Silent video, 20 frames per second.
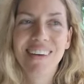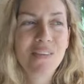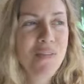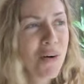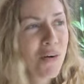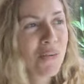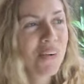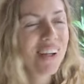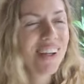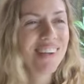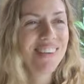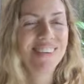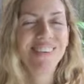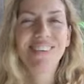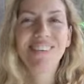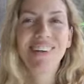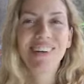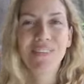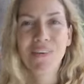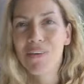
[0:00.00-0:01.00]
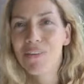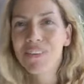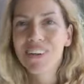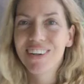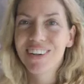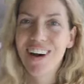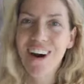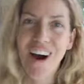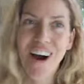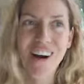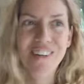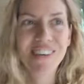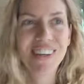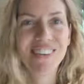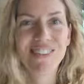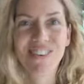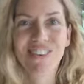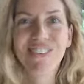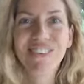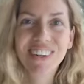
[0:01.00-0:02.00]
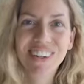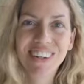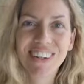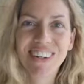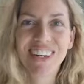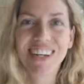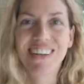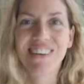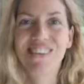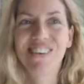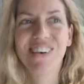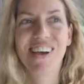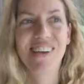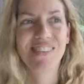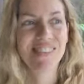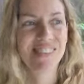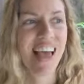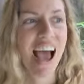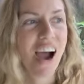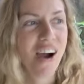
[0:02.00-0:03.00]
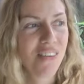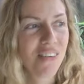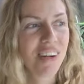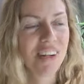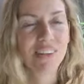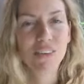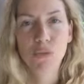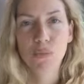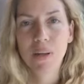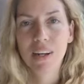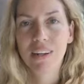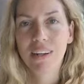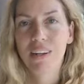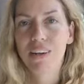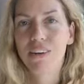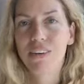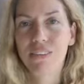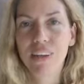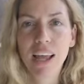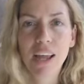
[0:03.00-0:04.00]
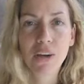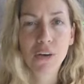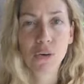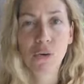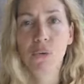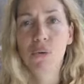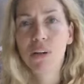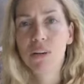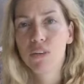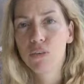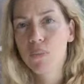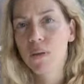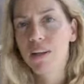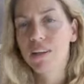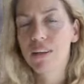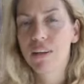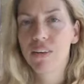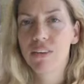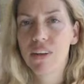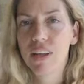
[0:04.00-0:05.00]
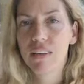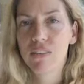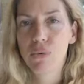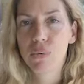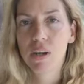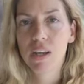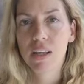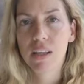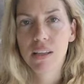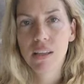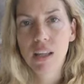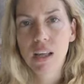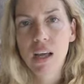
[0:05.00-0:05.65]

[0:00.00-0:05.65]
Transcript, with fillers: What were you doing? What were your hobbies? What were your interests? How were you spending your day? Who were you spending your days with?